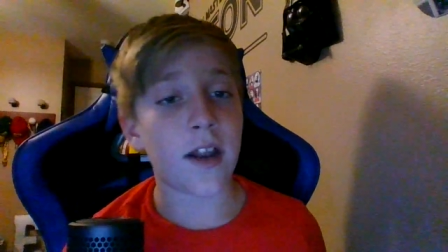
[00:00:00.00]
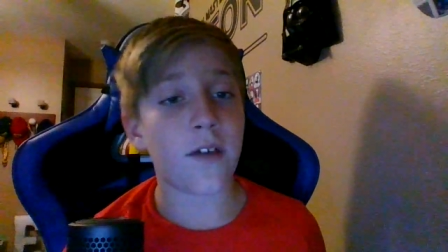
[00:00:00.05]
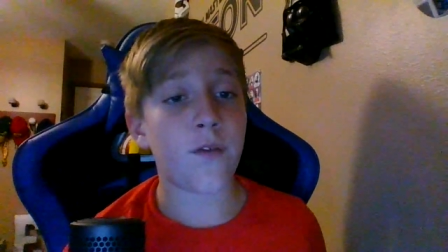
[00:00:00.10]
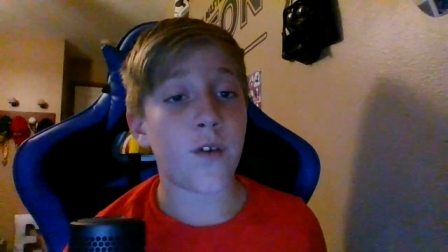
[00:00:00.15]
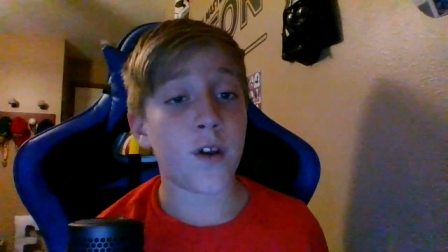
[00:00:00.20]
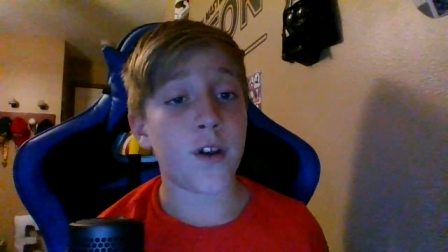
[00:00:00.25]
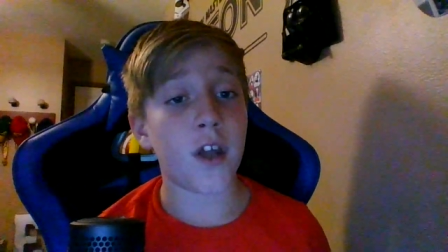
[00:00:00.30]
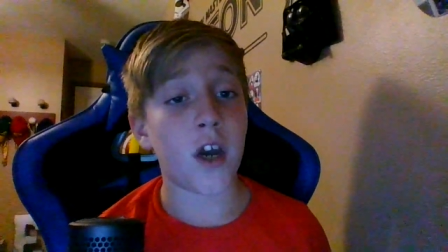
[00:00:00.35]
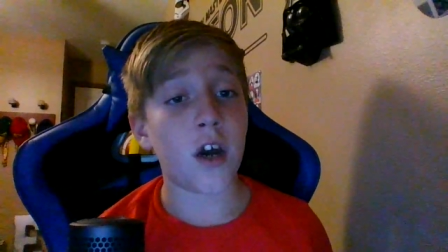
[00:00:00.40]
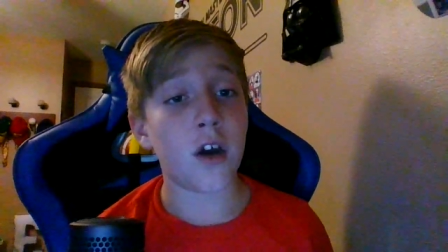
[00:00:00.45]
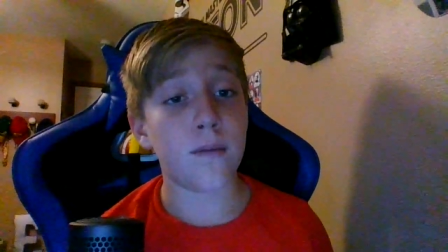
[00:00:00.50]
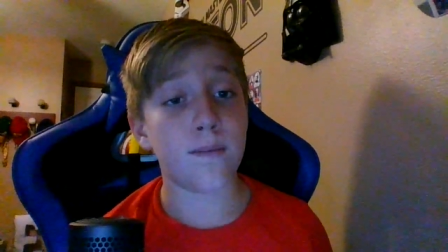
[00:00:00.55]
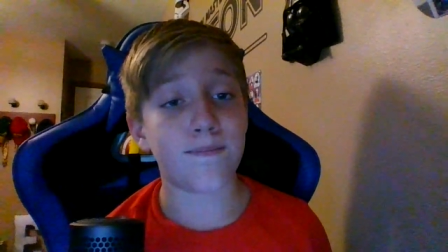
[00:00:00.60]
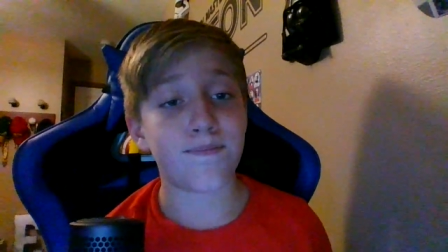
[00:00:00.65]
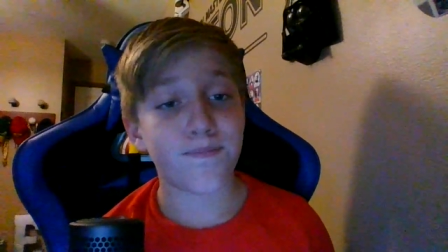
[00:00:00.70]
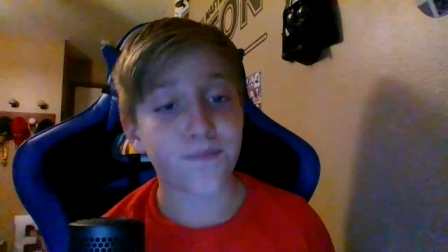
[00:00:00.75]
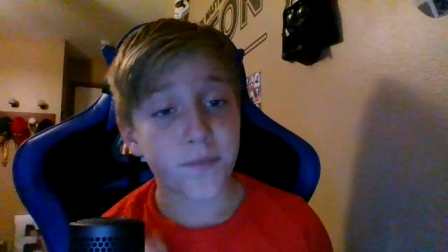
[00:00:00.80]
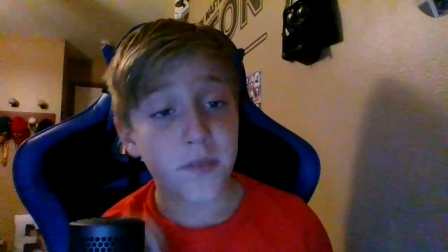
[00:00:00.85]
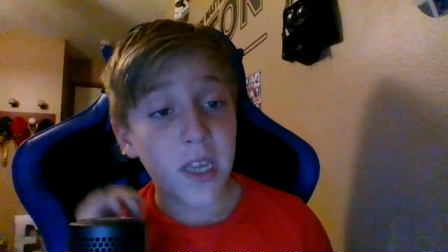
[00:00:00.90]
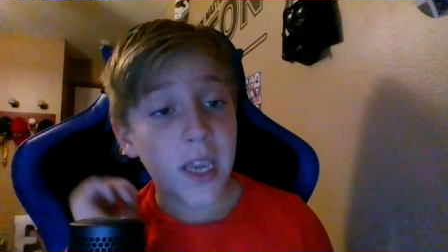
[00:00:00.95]
If you don't,
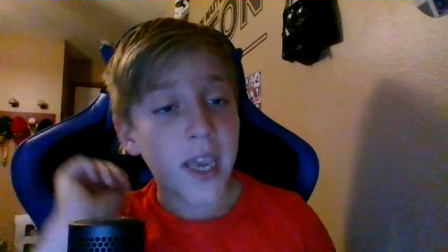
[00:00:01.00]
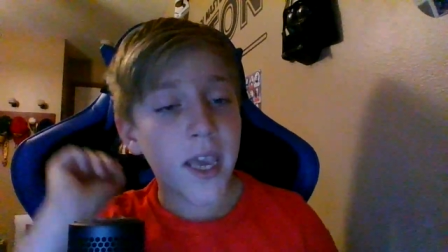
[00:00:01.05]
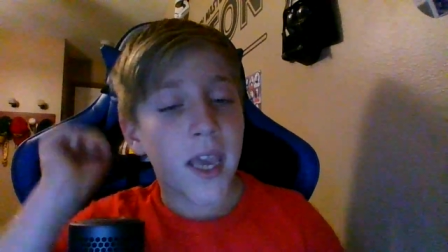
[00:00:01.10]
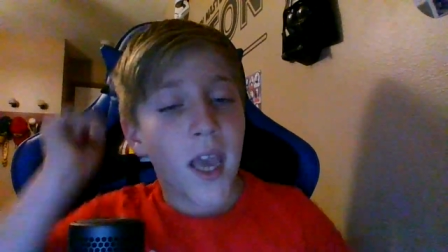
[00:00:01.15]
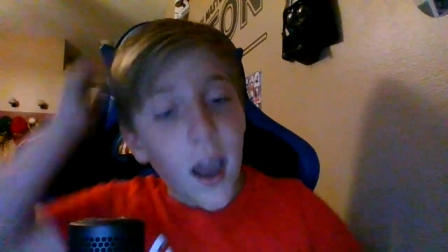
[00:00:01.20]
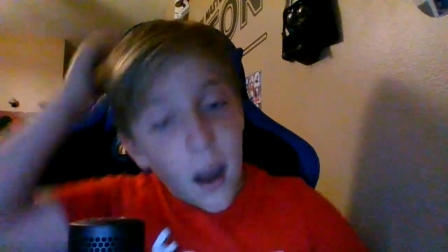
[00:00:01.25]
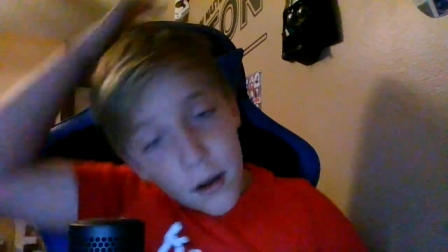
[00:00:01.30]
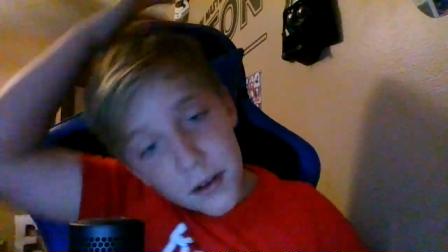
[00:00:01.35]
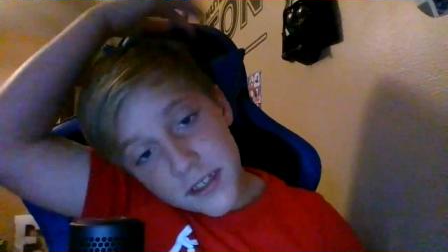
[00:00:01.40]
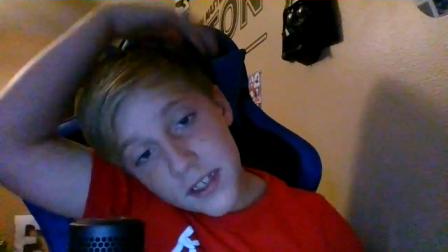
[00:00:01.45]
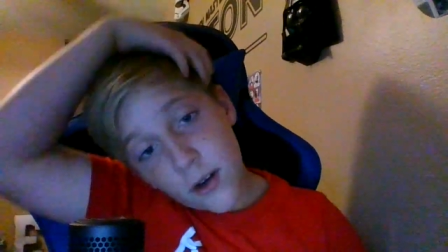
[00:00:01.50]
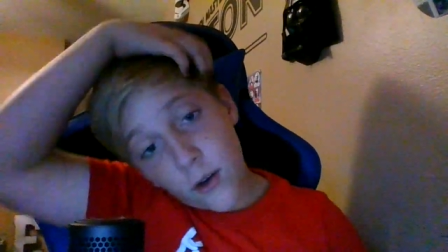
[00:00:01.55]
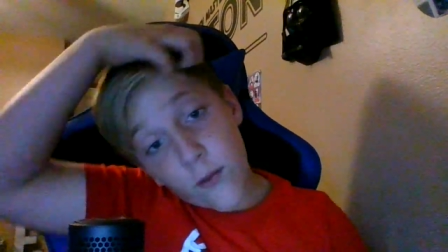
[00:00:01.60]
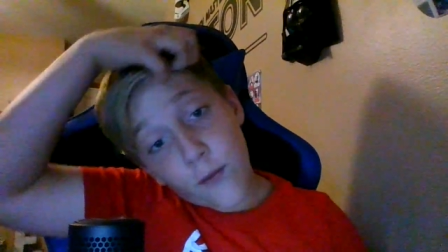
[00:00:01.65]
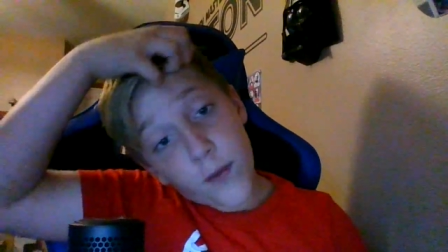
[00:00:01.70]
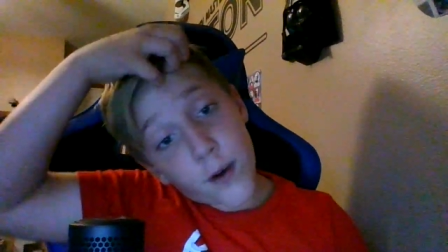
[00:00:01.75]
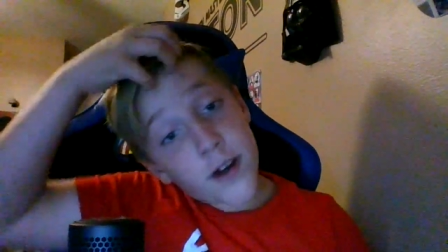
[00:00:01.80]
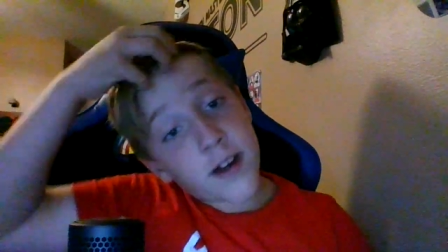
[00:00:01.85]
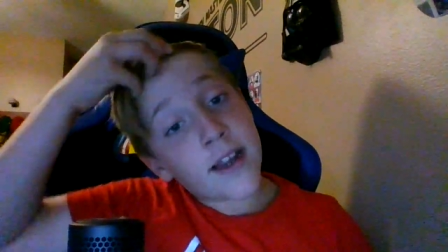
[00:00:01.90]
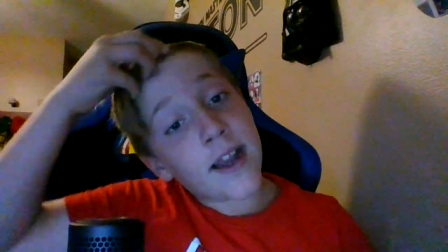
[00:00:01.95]
I'll settle
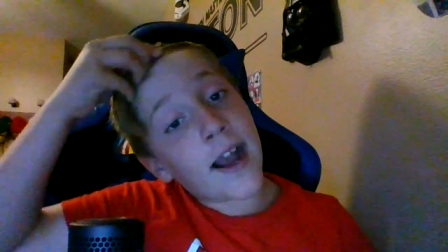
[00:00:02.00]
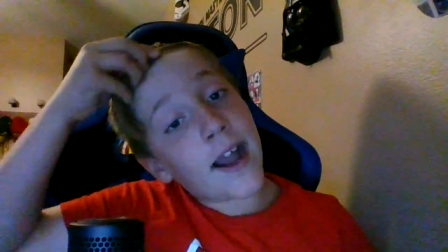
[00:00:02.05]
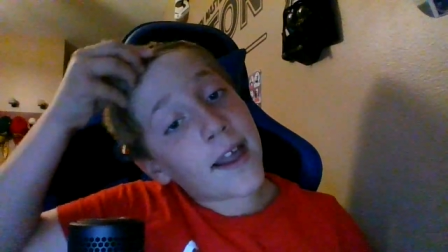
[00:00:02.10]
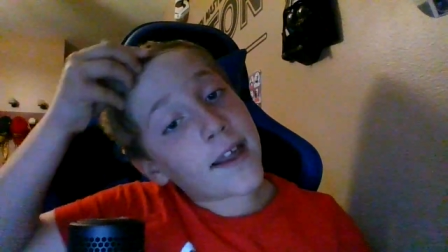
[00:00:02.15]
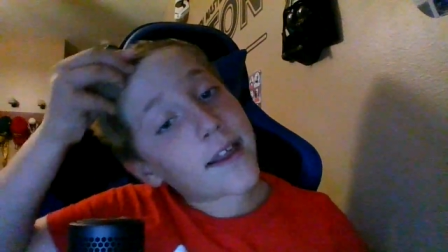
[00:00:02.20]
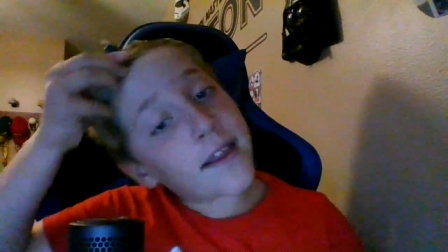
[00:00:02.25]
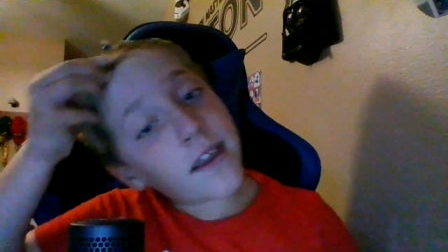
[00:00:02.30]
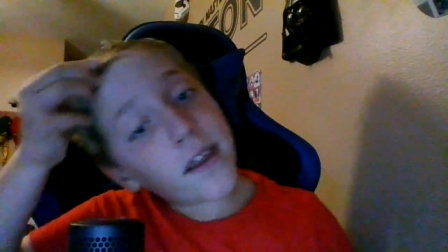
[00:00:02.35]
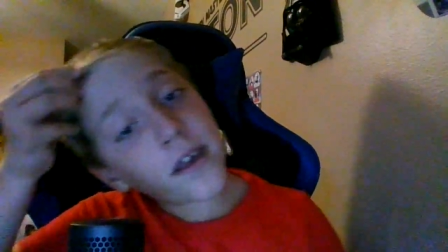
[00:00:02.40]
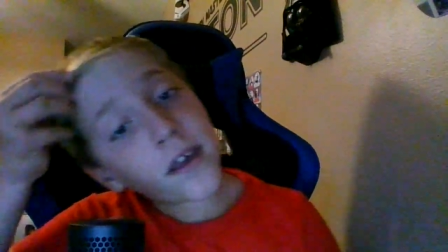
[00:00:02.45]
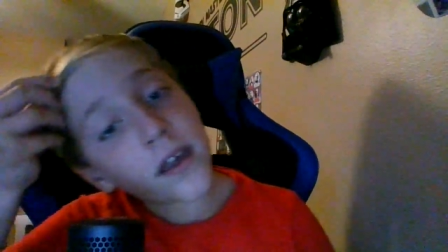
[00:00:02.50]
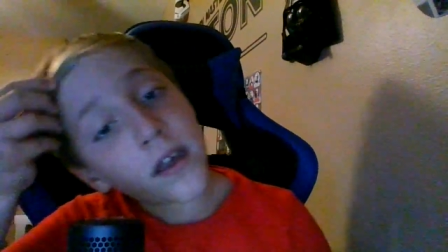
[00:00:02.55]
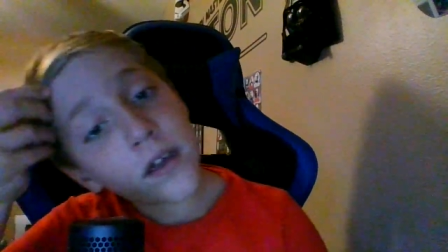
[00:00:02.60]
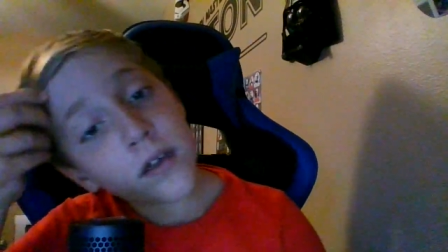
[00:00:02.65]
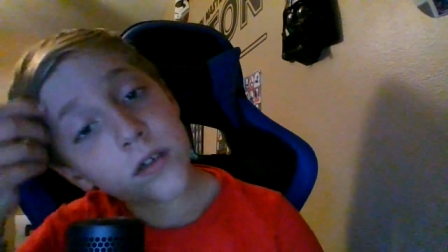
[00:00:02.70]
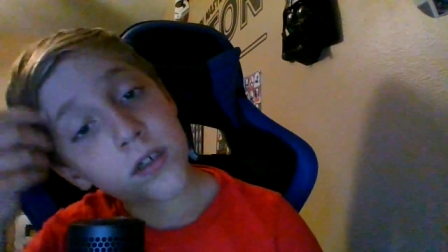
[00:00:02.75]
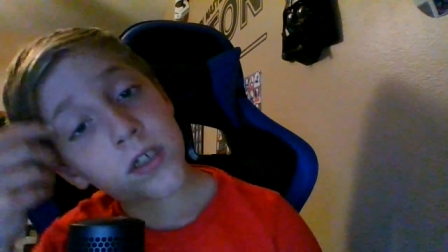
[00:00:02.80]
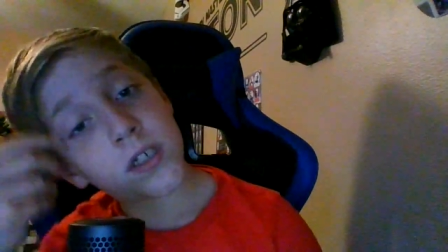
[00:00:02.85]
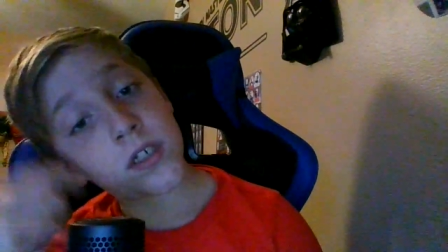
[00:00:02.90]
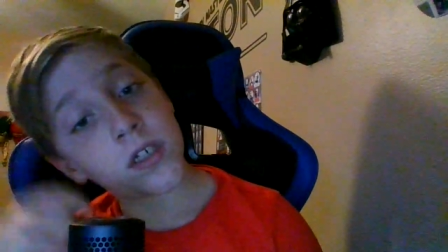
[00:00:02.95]
for yike.
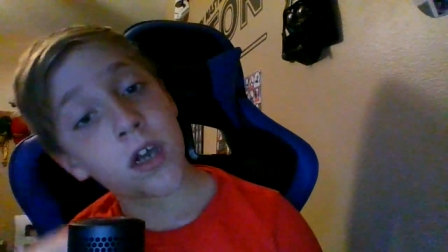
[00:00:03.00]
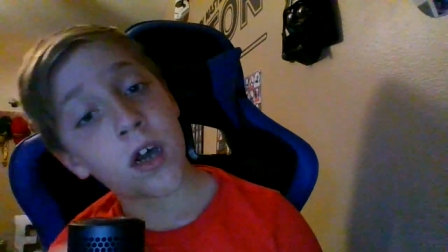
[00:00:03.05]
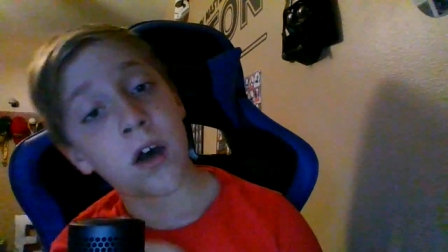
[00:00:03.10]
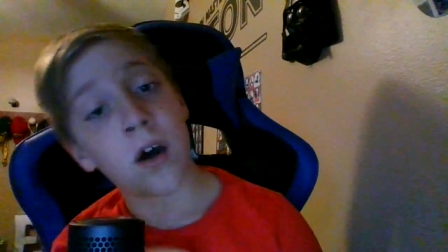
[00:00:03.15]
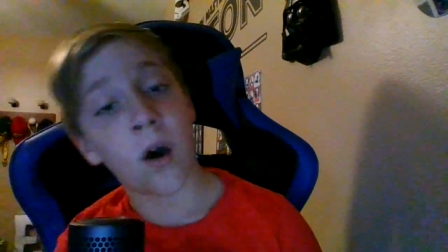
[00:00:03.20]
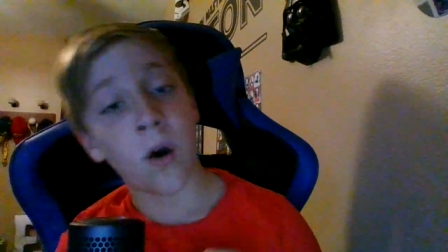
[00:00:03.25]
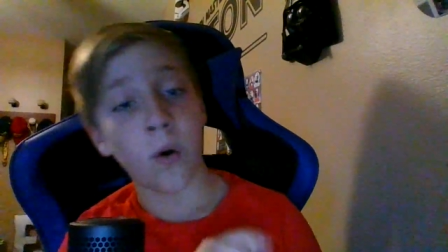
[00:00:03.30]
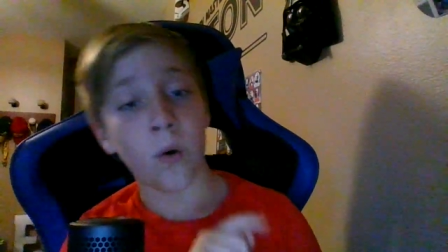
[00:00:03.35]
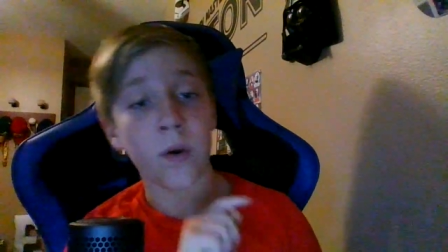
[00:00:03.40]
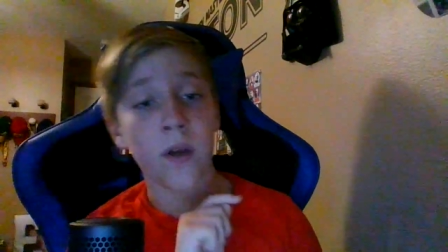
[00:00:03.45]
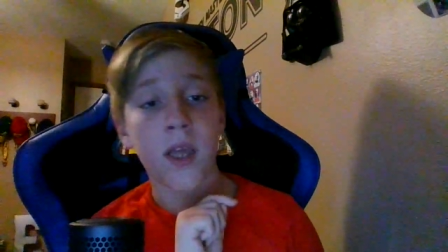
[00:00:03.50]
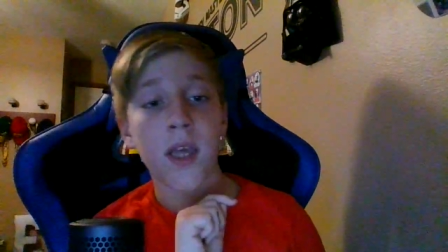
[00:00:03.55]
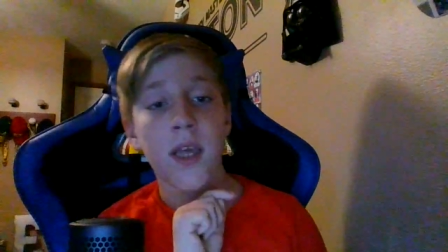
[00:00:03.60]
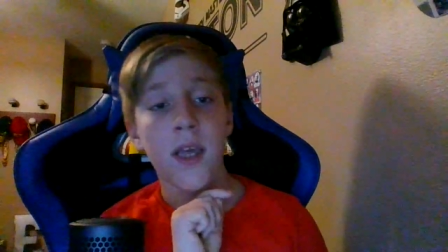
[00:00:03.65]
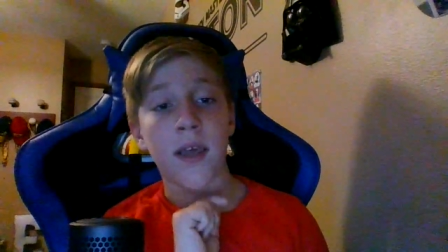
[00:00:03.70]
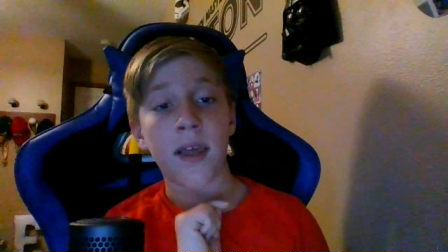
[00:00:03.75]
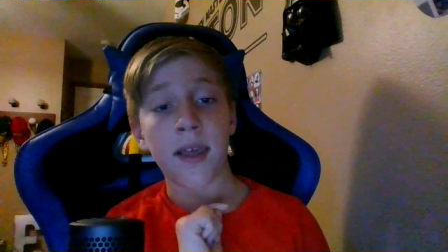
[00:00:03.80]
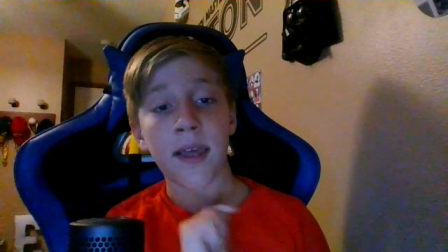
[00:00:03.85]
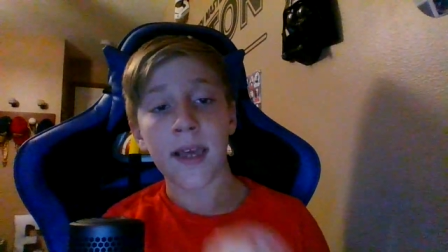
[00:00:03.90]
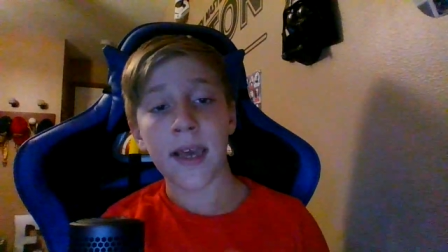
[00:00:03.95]
like. So,
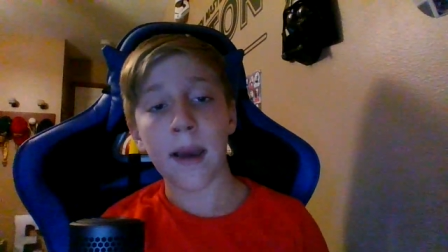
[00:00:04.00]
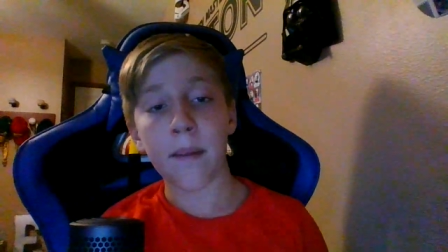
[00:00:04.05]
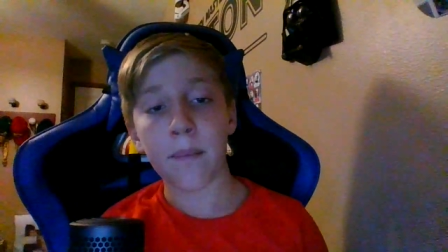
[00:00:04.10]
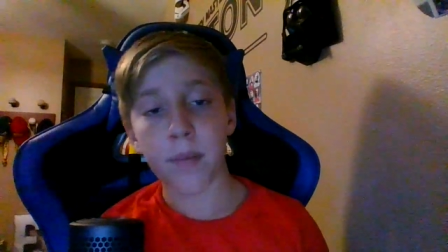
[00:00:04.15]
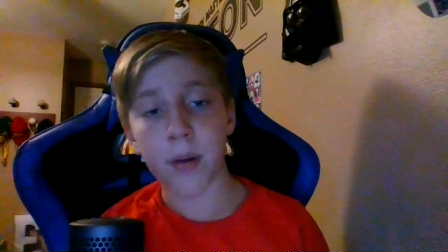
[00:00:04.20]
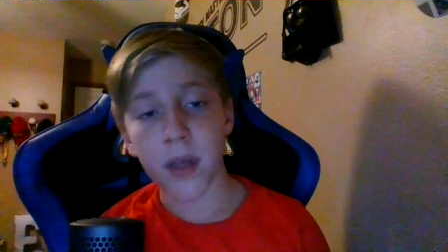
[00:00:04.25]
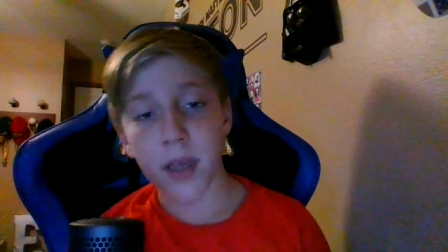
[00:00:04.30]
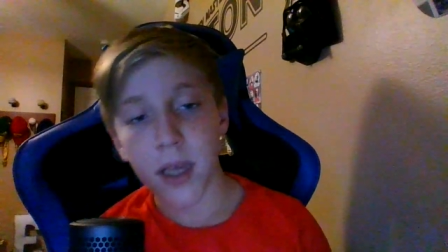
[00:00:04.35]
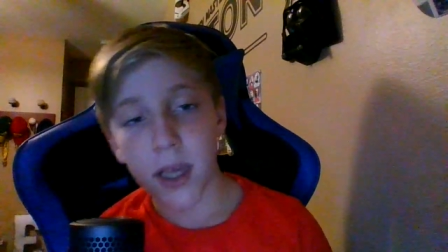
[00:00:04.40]
yep.